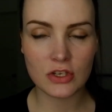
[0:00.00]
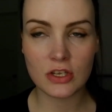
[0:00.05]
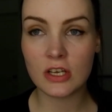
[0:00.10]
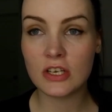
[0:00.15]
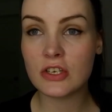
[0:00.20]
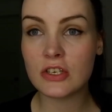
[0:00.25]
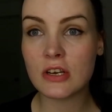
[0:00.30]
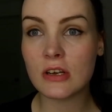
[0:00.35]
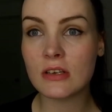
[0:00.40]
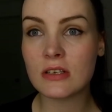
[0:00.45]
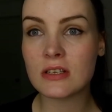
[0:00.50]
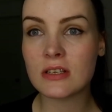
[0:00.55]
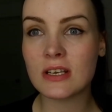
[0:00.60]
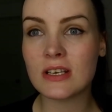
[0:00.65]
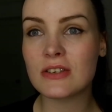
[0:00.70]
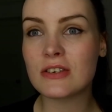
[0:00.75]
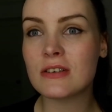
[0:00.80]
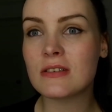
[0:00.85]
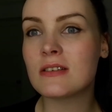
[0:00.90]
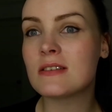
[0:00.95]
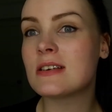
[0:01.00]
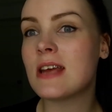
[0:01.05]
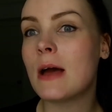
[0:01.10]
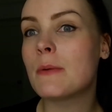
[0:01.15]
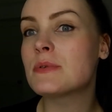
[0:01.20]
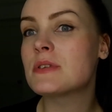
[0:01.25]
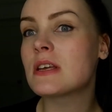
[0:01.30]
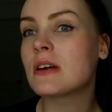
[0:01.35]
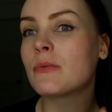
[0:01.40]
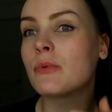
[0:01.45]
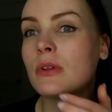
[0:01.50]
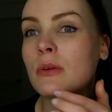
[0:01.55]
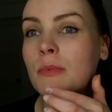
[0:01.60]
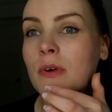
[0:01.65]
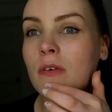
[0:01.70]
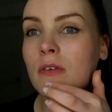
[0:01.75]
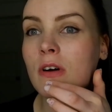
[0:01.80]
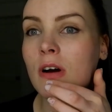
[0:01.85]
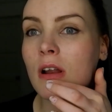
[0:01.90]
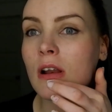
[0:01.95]
So it's just a chapstick with a
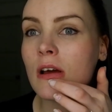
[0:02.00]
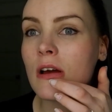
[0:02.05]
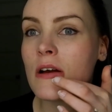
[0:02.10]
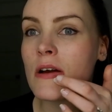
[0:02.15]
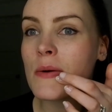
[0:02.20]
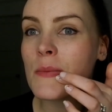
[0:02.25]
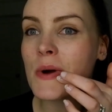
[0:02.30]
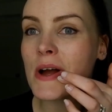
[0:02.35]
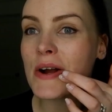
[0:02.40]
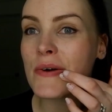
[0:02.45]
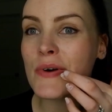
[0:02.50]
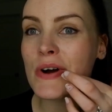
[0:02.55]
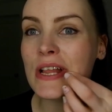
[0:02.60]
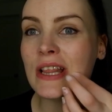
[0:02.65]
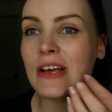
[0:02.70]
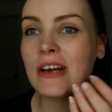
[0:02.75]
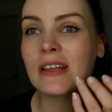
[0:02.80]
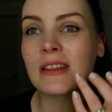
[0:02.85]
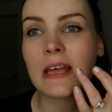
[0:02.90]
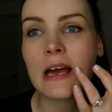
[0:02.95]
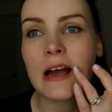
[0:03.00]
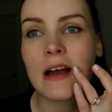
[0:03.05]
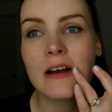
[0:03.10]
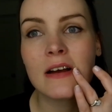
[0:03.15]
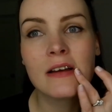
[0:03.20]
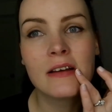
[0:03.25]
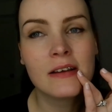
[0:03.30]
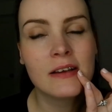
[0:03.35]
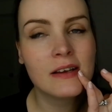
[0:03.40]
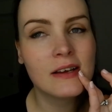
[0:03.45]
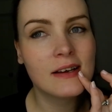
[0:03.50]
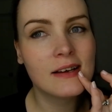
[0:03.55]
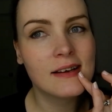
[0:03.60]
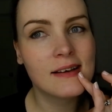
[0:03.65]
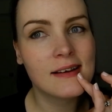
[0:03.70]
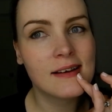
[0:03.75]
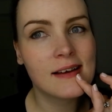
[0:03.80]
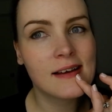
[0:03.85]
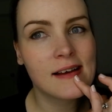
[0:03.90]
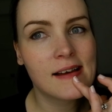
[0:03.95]
bit of colour, but I quite like that
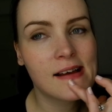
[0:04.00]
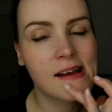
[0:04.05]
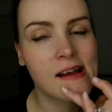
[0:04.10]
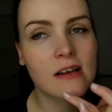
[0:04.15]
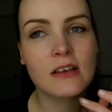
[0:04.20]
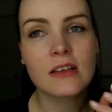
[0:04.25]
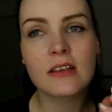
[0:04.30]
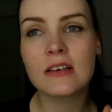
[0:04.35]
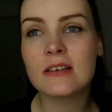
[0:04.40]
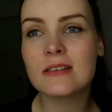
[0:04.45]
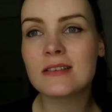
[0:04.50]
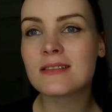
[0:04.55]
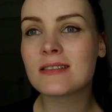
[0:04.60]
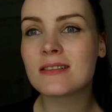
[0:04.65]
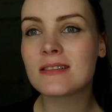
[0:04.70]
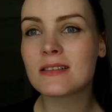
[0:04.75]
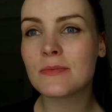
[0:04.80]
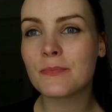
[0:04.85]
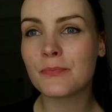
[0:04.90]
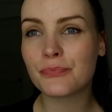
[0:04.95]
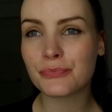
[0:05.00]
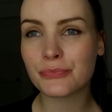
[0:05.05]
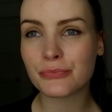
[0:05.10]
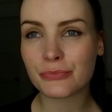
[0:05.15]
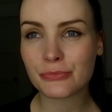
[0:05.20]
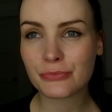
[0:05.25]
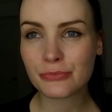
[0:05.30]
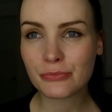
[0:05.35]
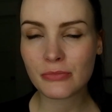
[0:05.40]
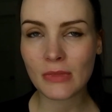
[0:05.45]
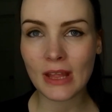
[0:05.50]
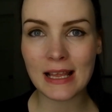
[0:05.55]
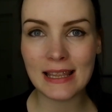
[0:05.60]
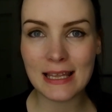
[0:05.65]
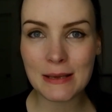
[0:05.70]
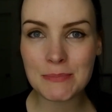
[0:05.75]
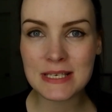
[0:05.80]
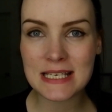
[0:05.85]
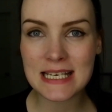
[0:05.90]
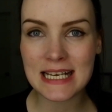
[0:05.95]
because
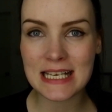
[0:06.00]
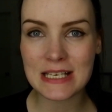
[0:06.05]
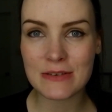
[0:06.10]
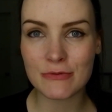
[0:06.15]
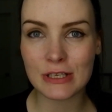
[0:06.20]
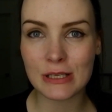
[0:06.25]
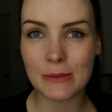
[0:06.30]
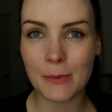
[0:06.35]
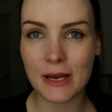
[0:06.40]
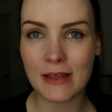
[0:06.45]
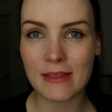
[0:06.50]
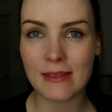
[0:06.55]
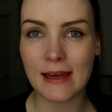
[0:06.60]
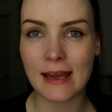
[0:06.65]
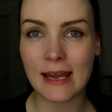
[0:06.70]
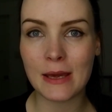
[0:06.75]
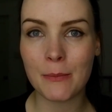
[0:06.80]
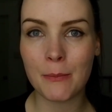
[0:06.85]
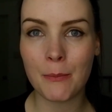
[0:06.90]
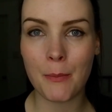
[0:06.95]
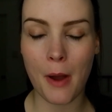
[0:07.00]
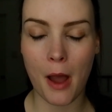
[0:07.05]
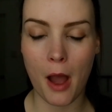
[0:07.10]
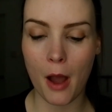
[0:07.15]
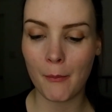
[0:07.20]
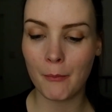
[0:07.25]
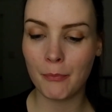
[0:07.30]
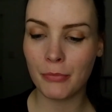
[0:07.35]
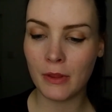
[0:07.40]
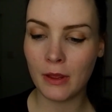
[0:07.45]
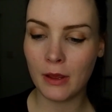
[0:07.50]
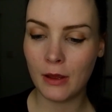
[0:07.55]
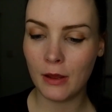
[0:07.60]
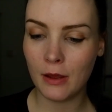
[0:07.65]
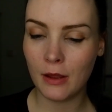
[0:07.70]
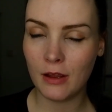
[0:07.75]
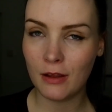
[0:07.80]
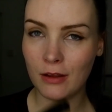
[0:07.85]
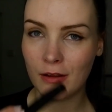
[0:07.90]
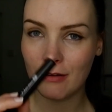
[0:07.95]
lipstick isn't really my thing, but
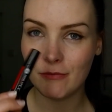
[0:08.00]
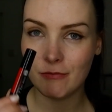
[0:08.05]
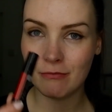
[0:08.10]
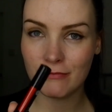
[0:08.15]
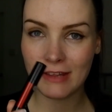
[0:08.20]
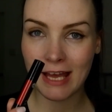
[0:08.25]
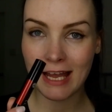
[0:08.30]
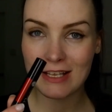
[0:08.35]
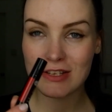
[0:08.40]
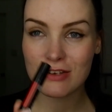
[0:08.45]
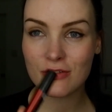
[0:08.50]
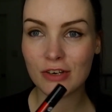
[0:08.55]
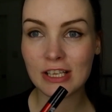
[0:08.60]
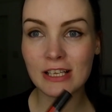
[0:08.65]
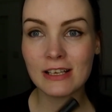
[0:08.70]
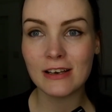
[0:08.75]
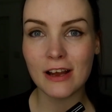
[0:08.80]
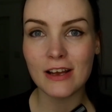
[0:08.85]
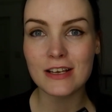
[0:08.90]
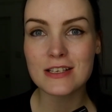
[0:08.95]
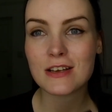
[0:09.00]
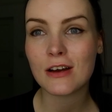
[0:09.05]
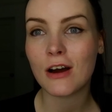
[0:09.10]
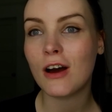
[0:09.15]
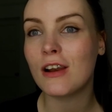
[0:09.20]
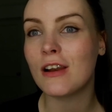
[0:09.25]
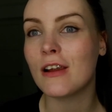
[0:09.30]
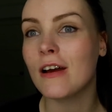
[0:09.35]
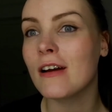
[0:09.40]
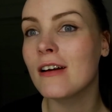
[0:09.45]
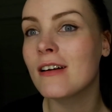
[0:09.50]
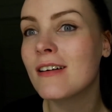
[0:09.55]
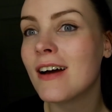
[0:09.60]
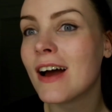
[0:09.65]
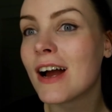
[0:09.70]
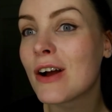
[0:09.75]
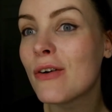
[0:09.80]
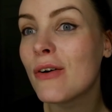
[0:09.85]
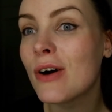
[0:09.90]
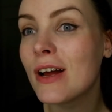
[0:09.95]
that's a really nice colour.
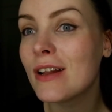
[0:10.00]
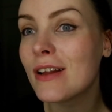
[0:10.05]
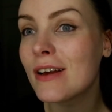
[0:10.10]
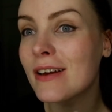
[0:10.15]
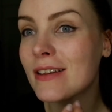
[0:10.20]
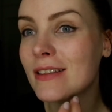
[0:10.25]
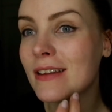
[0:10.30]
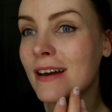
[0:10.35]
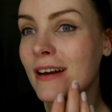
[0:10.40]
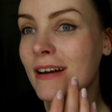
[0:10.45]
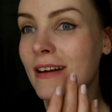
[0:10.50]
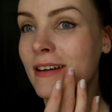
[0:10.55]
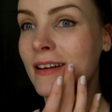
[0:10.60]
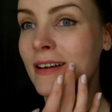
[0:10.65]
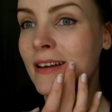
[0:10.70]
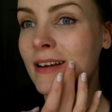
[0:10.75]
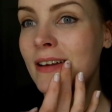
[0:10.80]
I quite like that.